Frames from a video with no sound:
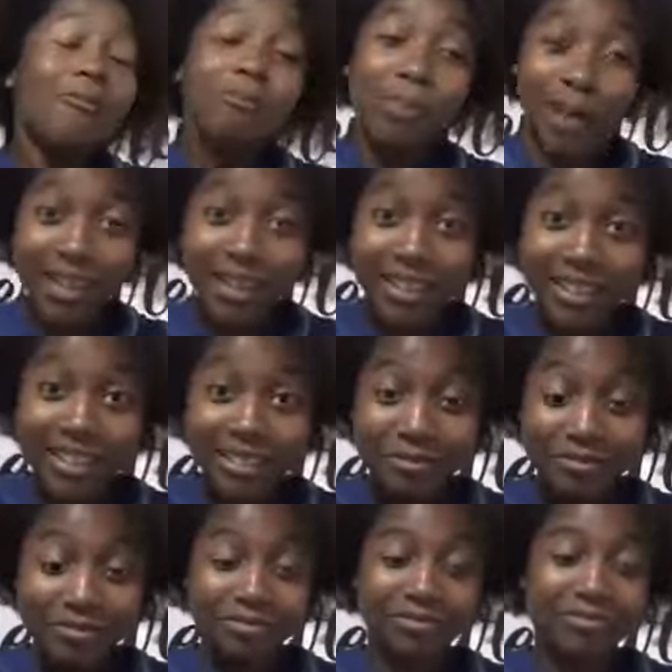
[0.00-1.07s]
But
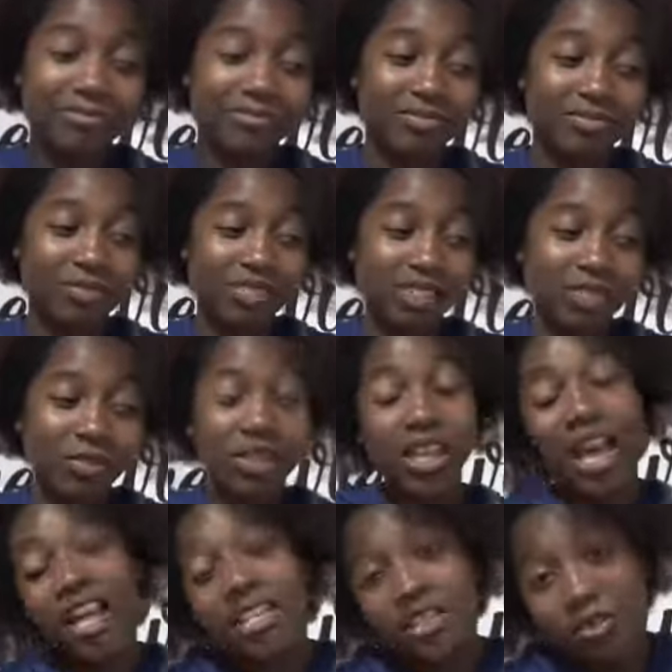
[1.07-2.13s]

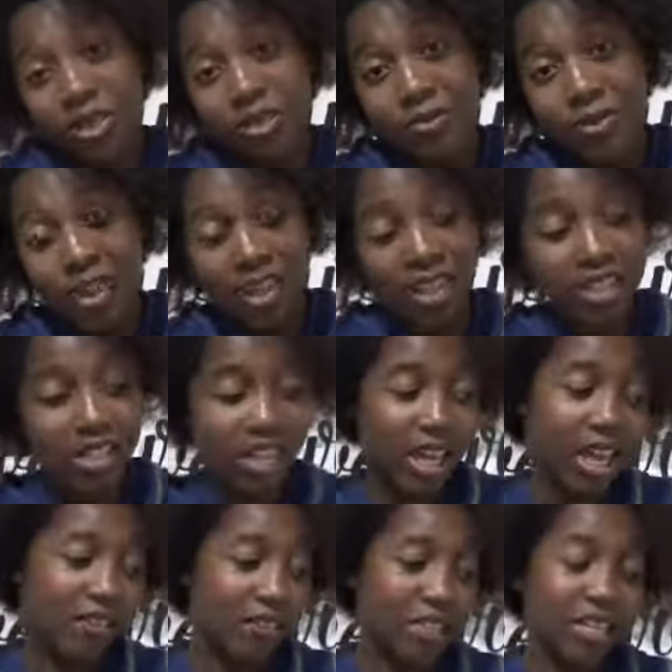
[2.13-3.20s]
with acid reflux, I
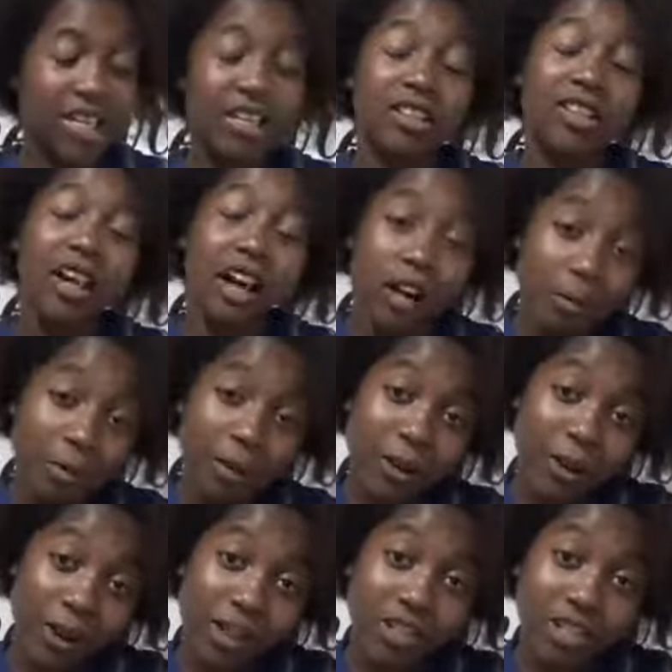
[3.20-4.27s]
have to take a lot of
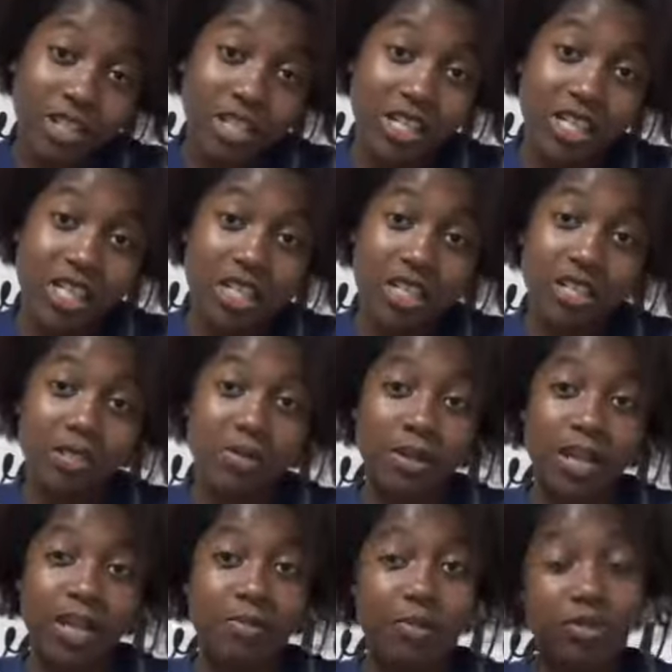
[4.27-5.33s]
precautions to
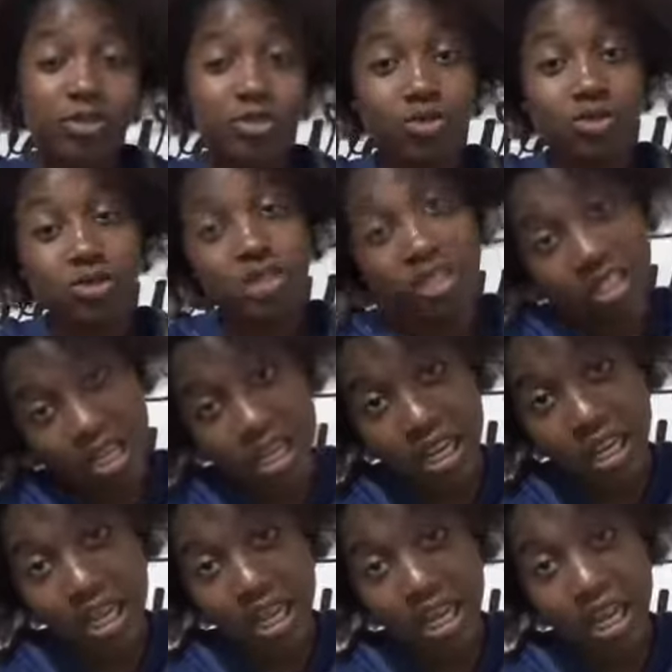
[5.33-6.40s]
be able to
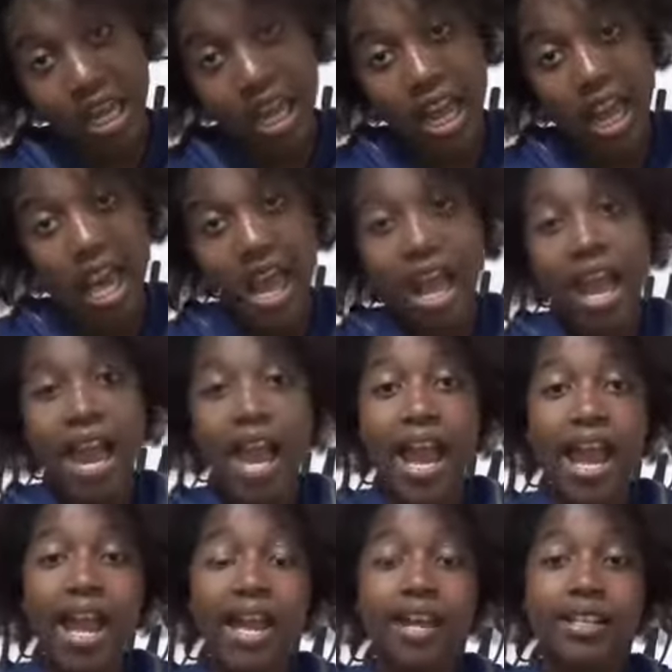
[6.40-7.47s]
sing,
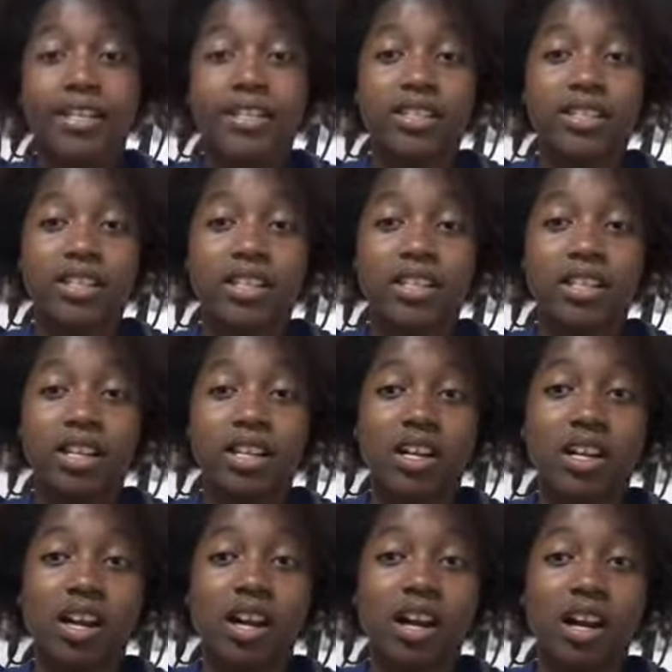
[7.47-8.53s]
and
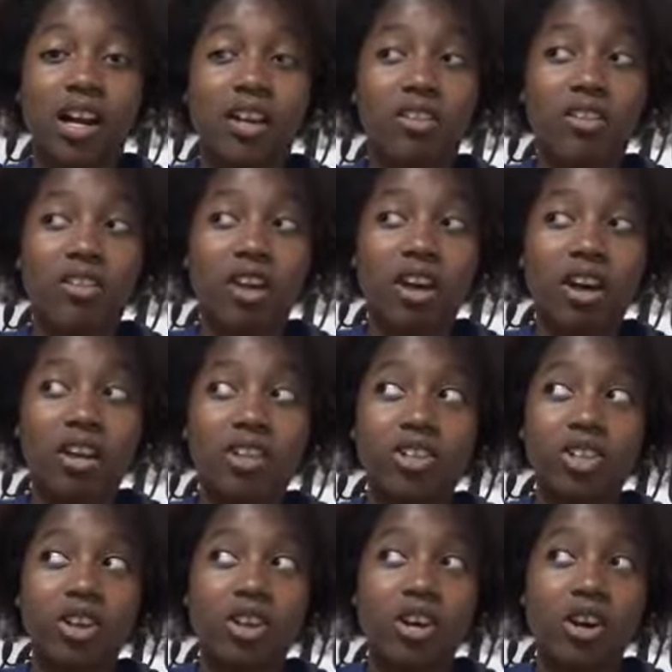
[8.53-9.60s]
a lot
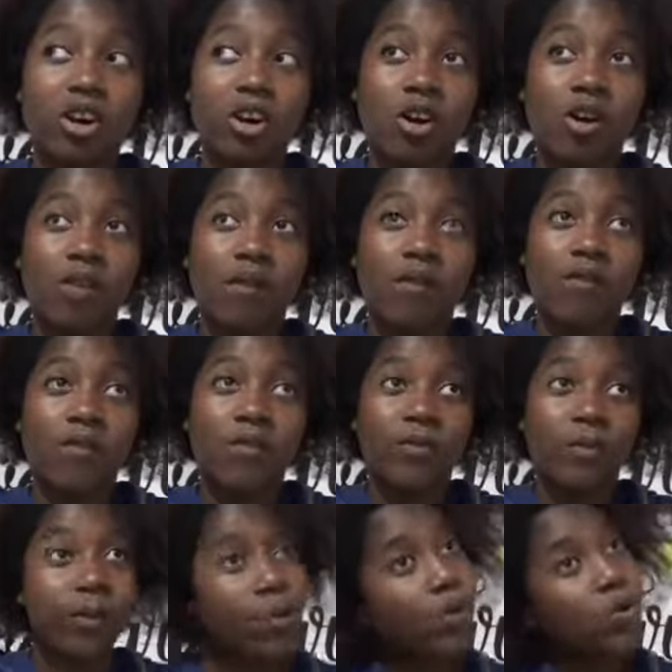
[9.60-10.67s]
of
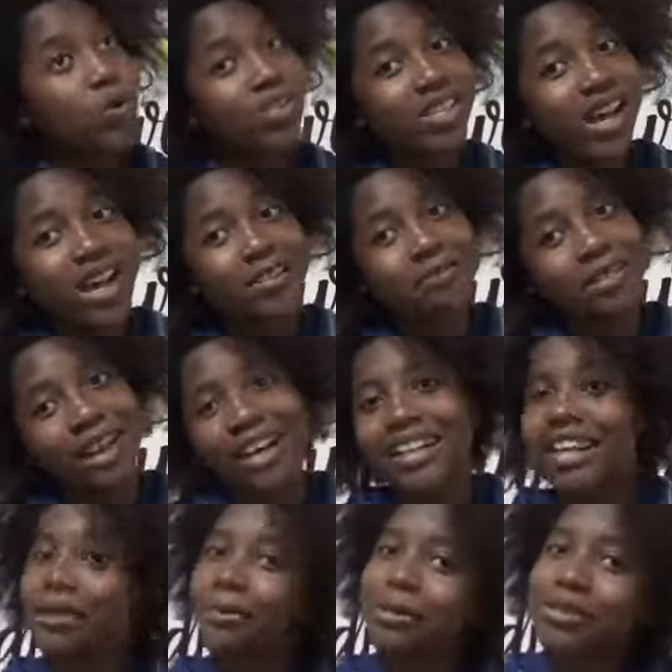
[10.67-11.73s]
foods I'm not
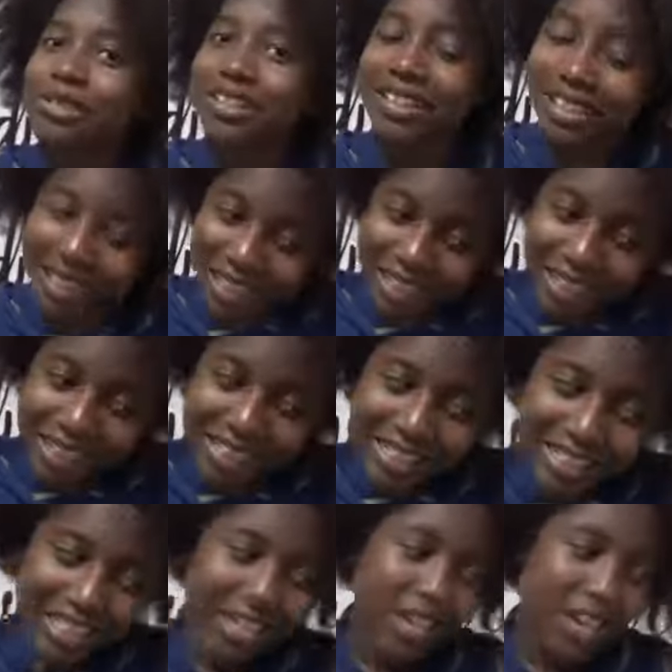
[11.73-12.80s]
able to eat,